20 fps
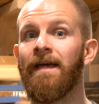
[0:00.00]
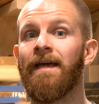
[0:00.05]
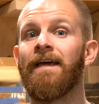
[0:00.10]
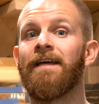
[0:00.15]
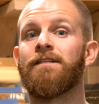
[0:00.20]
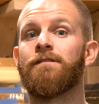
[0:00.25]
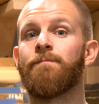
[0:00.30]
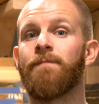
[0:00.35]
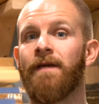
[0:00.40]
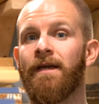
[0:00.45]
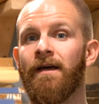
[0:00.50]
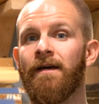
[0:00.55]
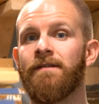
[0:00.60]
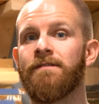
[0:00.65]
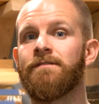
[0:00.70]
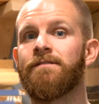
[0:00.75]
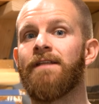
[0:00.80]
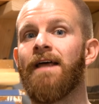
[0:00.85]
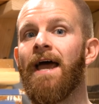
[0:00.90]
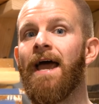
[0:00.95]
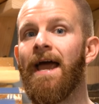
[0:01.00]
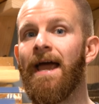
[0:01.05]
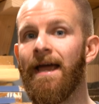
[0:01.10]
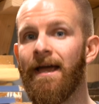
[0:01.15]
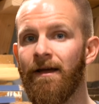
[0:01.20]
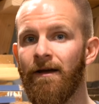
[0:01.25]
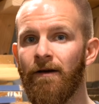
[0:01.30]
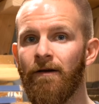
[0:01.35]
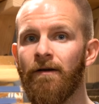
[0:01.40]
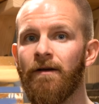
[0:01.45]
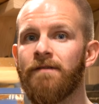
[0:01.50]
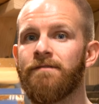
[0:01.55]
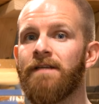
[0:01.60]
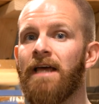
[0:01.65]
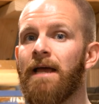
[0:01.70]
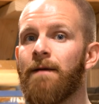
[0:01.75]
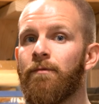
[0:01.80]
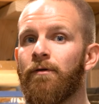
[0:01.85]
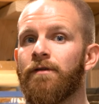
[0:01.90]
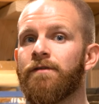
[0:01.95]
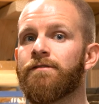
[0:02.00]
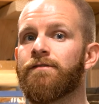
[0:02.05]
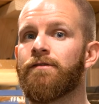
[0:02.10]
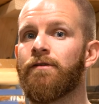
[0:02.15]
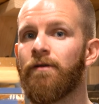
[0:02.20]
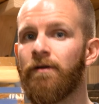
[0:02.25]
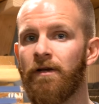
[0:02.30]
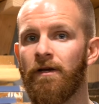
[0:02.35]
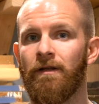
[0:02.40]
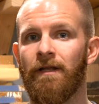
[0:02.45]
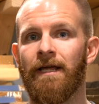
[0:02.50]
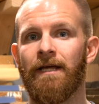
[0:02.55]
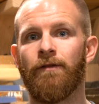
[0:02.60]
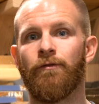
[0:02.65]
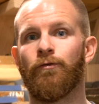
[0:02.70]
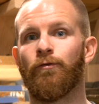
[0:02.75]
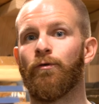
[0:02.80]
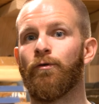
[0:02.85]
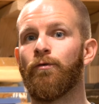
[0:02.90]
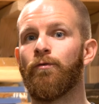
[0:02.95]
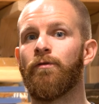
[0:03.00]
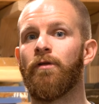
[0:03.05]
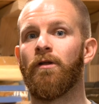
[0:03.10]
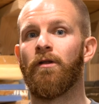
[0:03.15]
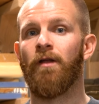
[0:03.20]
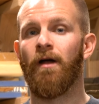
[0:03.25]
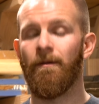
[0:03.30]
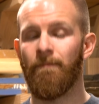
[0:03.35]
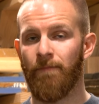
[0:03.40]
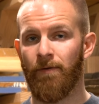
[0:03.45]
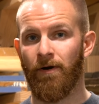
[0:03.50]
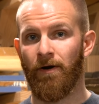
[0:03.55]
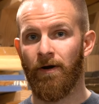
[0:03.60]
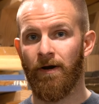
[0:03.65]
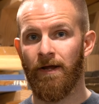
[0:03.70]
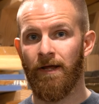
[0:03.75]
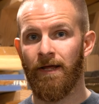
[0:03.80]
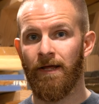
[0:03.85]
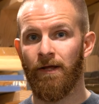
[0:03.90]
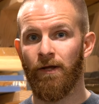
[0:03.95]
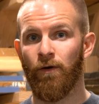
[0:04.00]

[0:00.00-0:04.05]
It's because the air is able to circulate through the lumber,